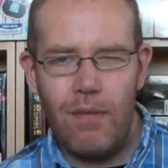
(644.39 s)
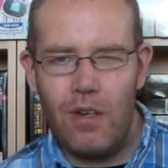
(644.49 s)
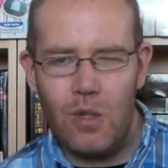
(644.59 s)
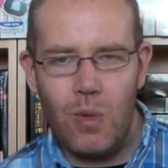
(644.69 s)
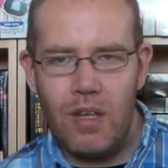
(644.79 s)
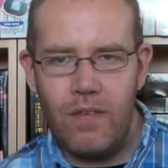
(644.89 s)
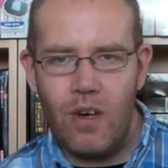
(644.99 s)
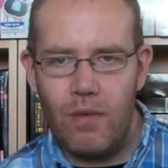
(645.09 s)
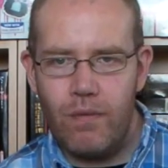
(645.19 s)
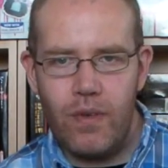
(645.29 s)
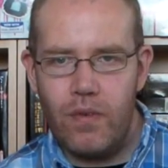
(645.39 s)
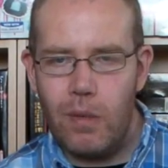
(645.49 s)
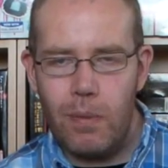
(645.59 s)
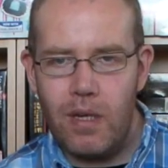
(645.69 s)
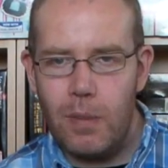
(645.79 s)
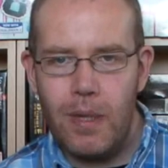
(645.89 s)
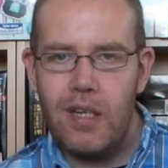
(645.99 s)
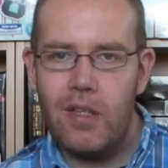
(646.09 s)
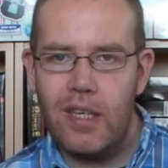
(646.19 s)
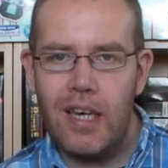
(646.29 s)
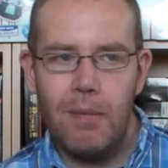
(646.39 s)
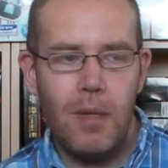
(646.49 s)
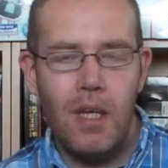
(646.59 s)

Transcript: for like 25 and 50p, depending on the game.